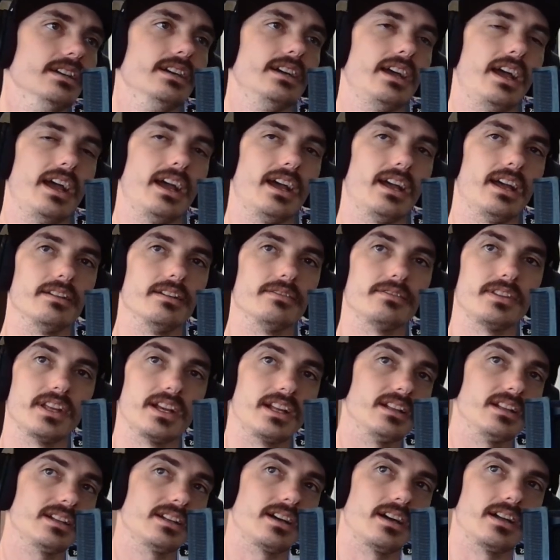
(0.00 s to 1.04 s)
And if they
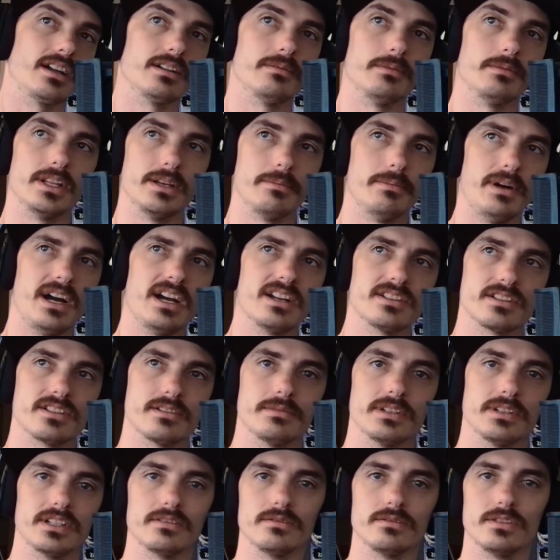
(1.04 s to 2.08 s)
click on them and they buy
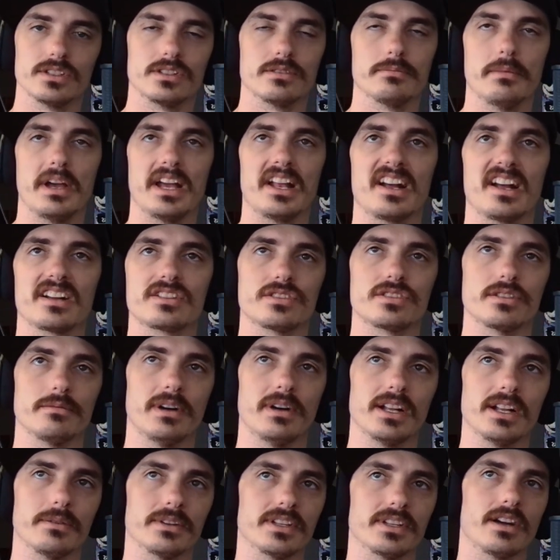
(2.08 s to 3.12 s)
something, well, you made extra
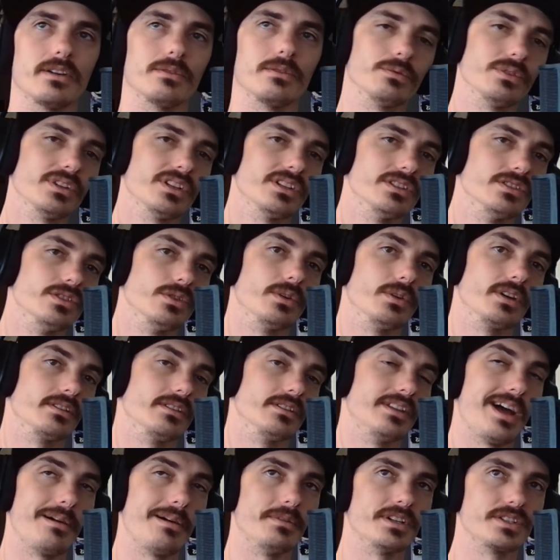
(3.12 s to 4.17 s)
money without really doing
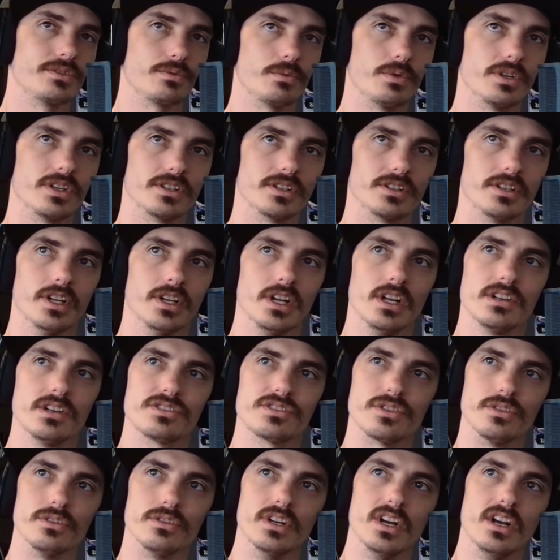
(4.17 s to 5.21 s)
that much work.
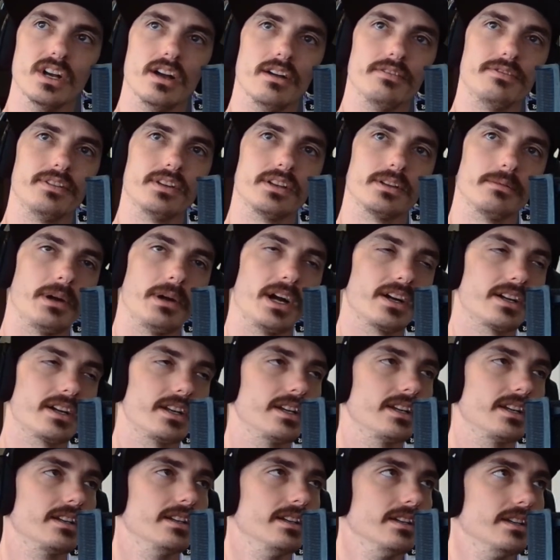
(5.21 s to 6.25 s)
So affiliate
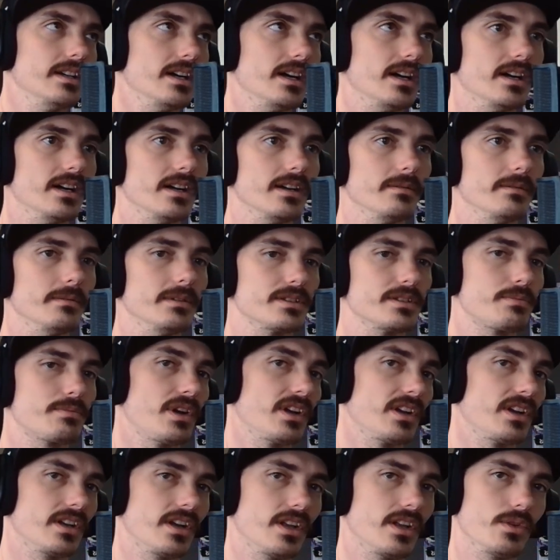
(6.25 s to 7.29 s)
marketing is
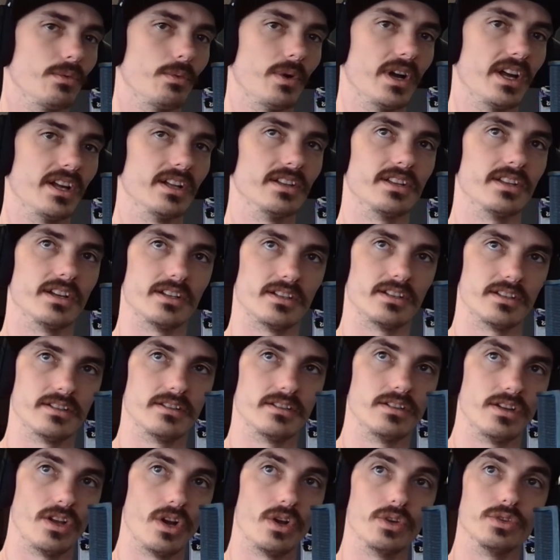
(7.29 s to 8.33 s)
probably another way that,
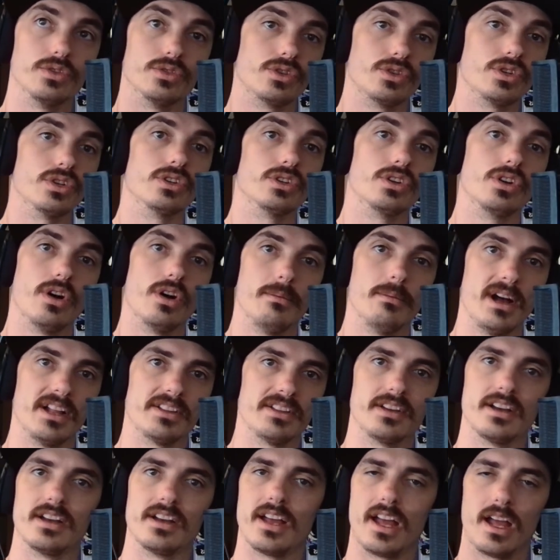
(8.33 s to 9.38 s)
you know, you could go about
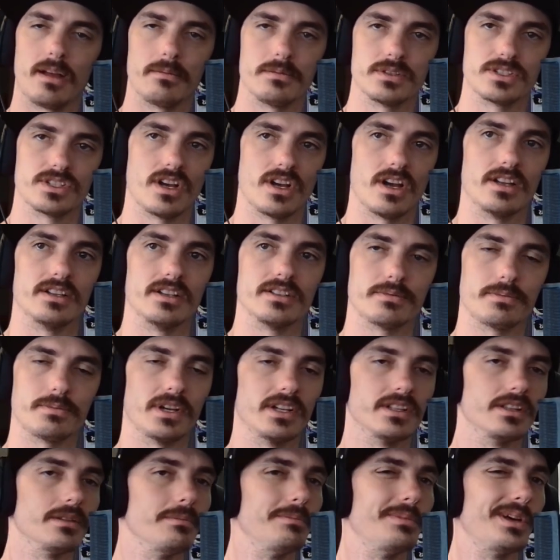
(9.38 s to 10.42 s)
that. Amazon is
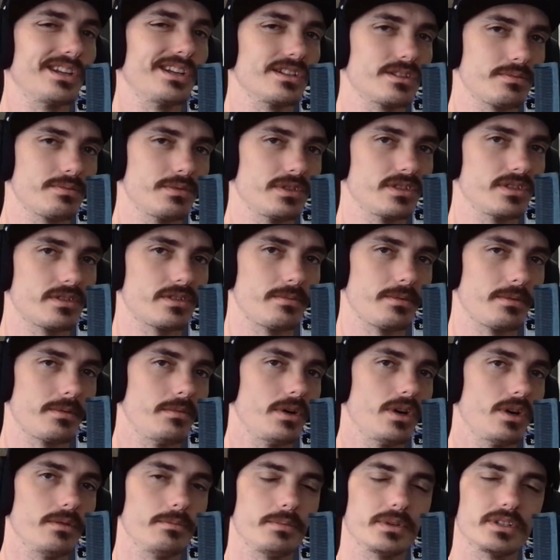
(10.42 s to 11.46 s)
probably the biggest place to
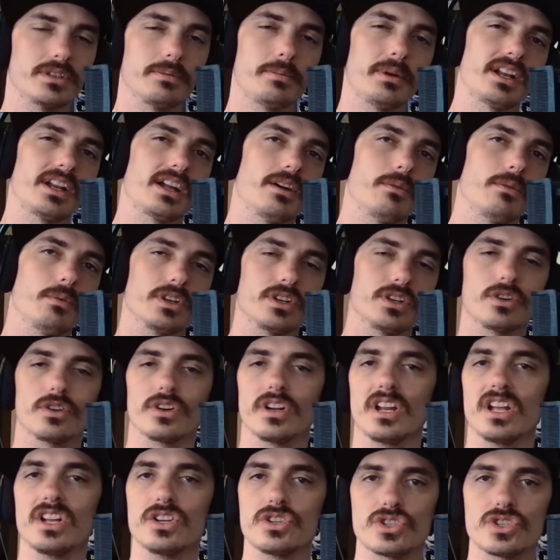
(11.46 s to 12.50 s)
promote, but depending on what your
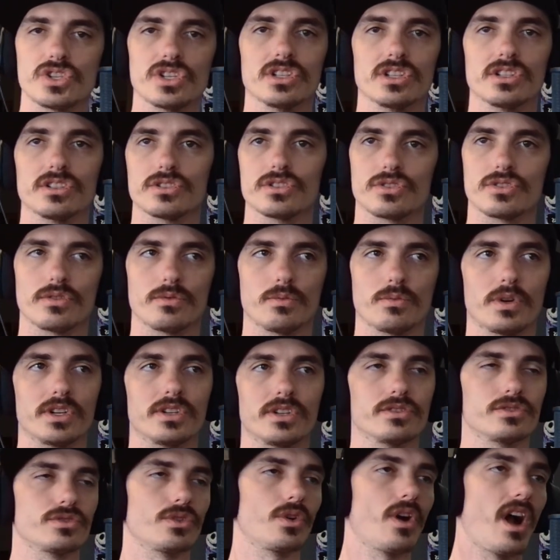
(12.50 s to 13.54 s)
niche is or what you're
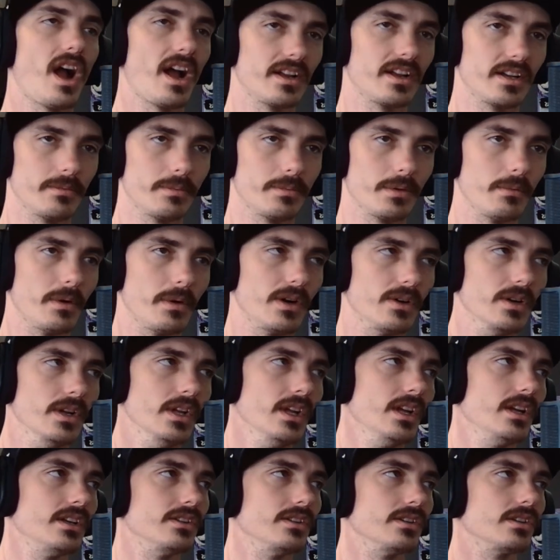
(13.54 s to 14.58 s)
trying to promote,
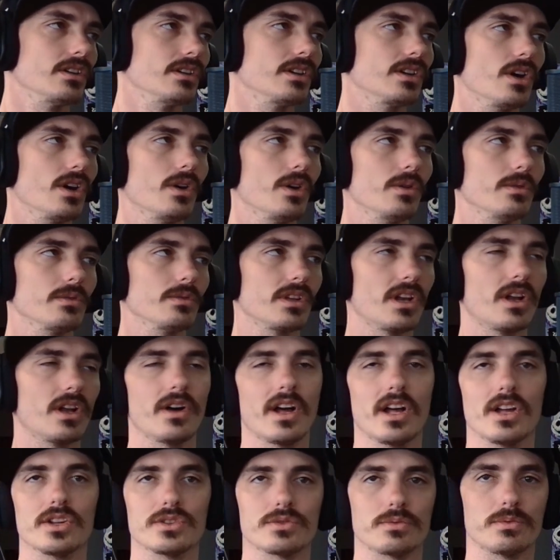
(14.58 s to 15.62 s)
you could go, you know,
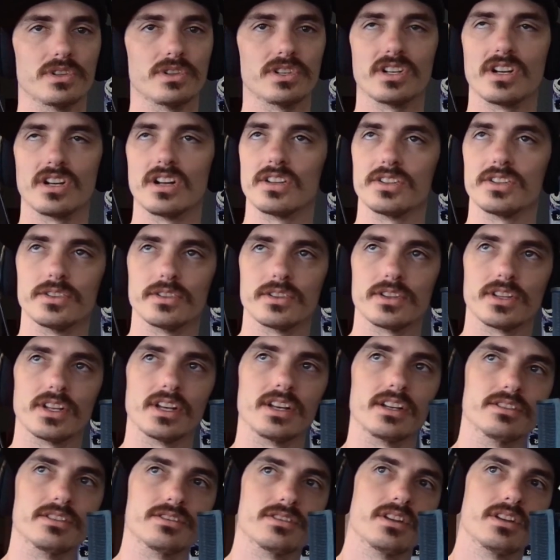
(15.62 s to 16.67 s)
elsewhere to other
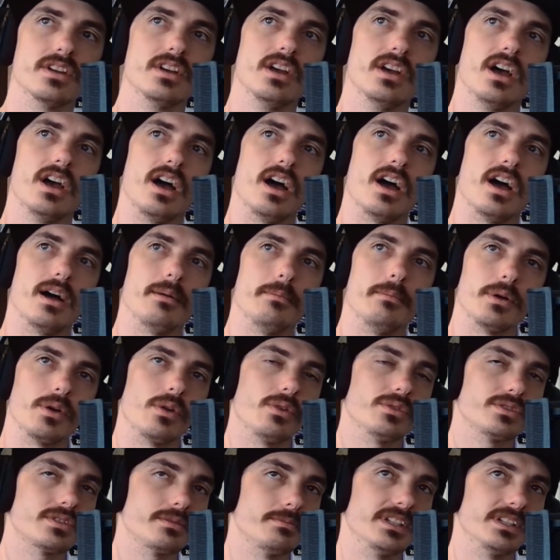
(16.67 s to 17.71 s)
things. But
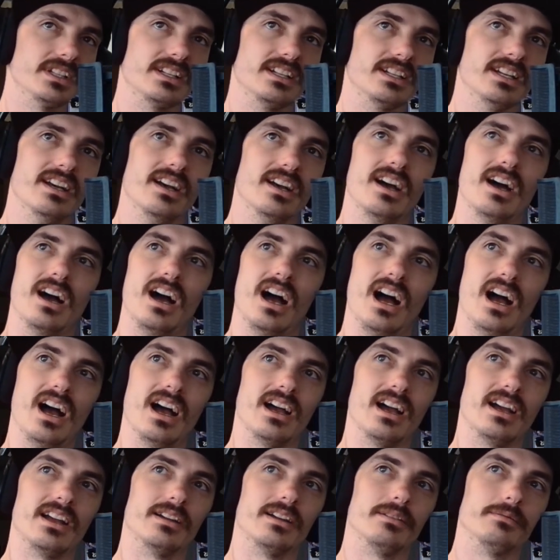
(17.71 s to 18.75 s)
ultimately,
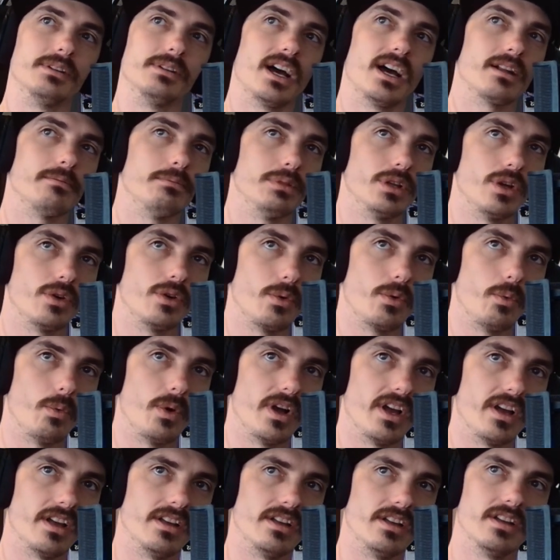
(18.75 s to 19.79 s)
I am kind of blown
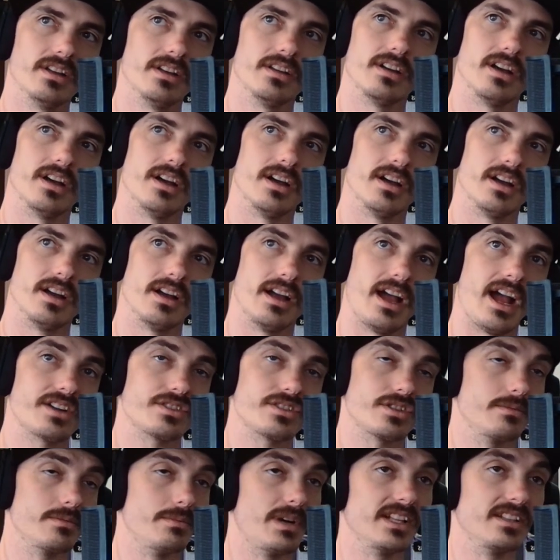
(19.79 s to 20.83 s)
away
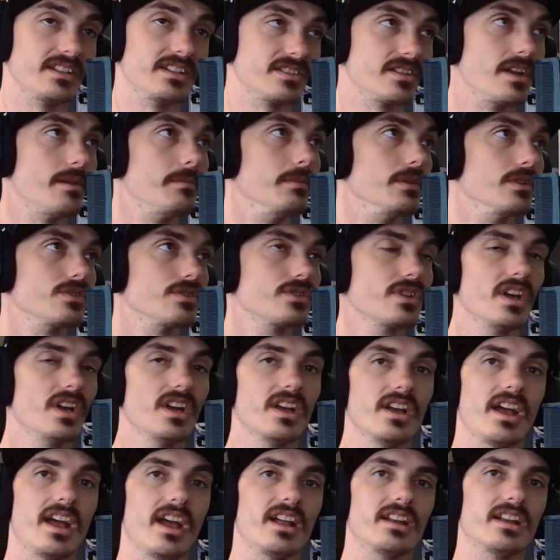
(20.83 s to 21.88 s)
actually by these numbers.
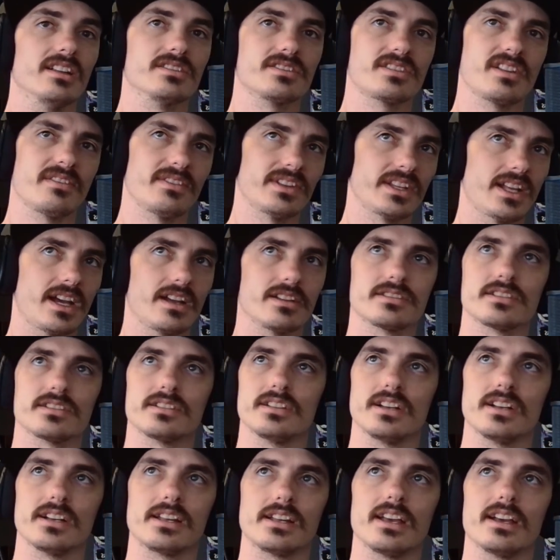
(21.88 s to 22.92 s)
And 7,000,
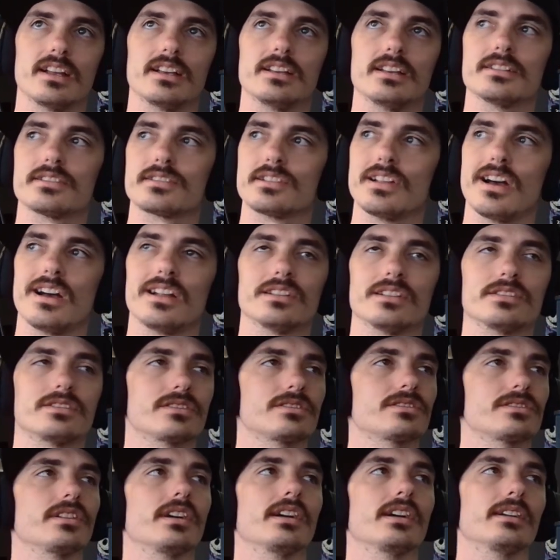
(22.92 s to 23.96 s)
again, is not
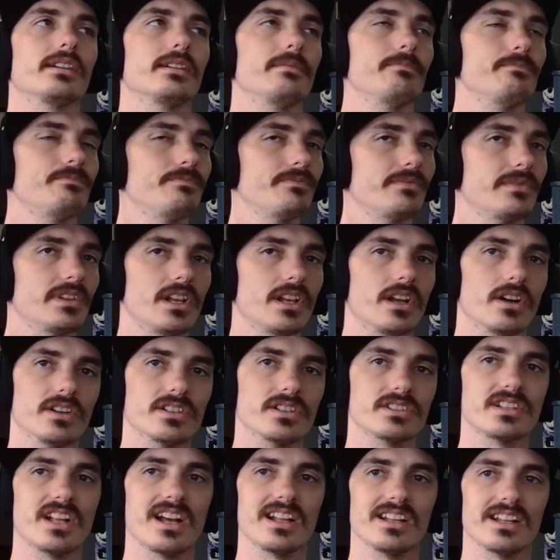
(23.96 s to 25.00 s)
just like, you know,
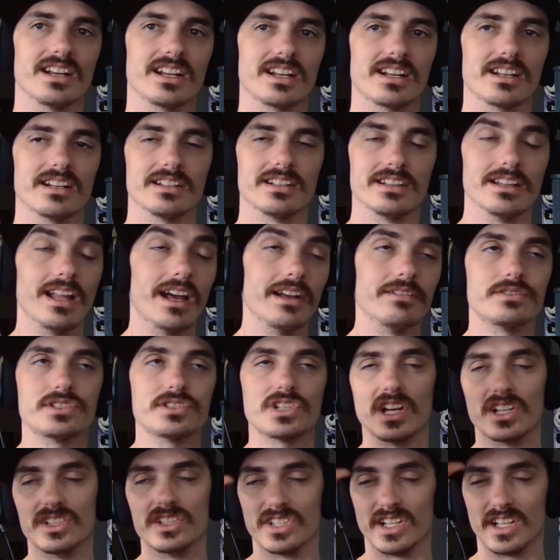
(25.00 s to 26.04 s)
it's not like
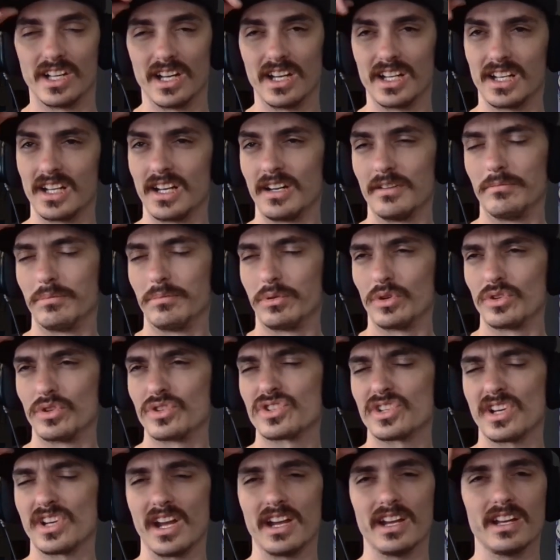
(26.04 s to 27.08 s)
life-changing income per
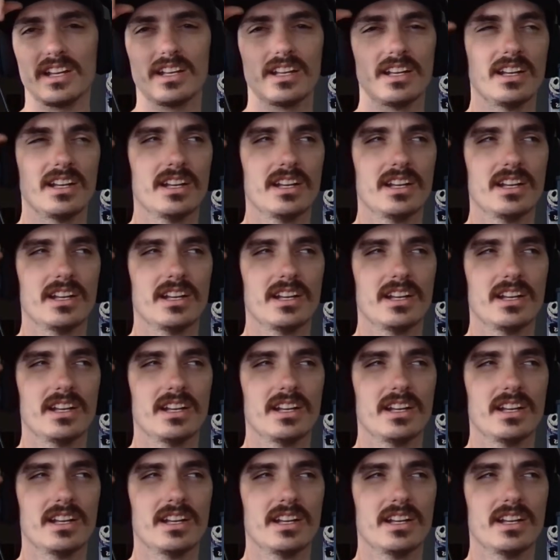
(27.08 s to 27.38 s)
se,